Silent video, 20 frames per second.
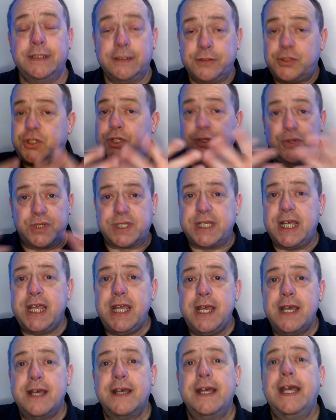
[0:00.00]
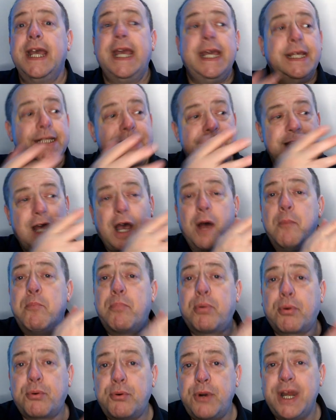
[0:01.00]
Do you see? It's a
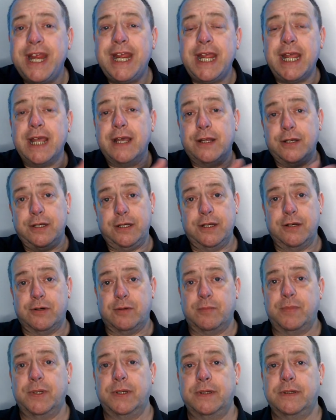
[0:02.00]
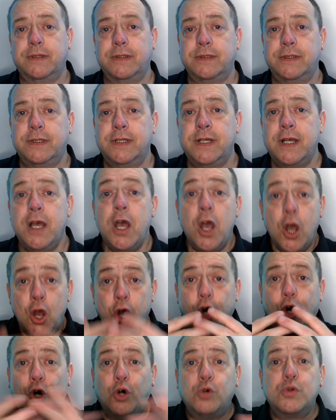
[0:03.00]
prenup.
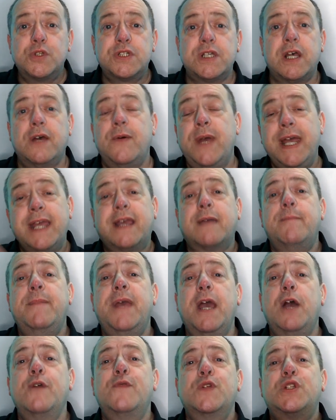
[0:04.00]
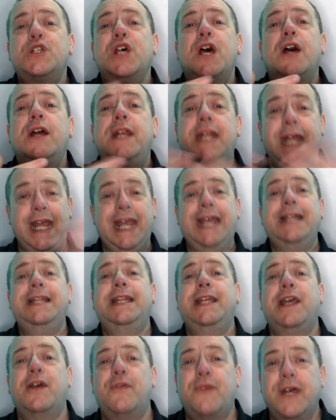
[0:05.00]
Also, it can be overturned in
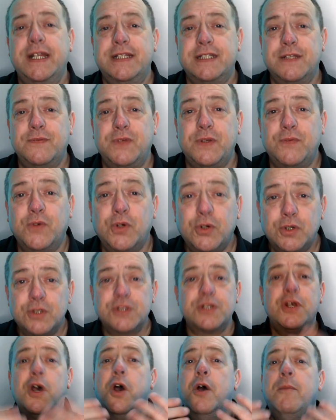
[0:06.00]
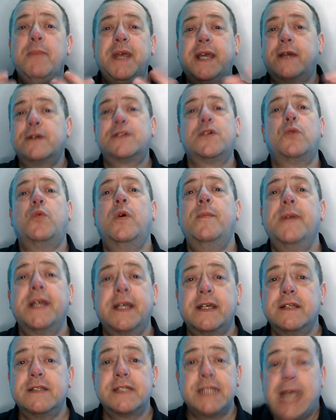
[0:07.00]
the event of divorce because a woman
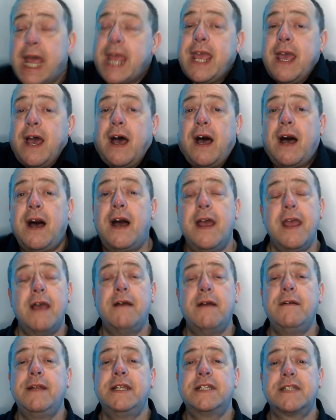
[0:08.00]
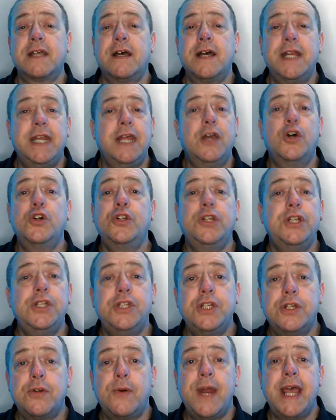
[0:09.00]
can say, I only signed it under
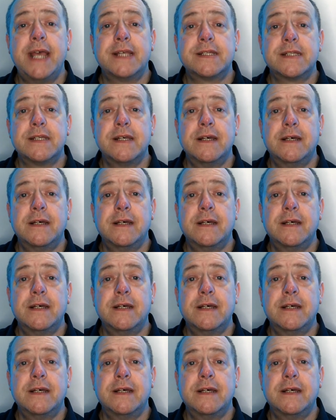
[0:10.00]
duress.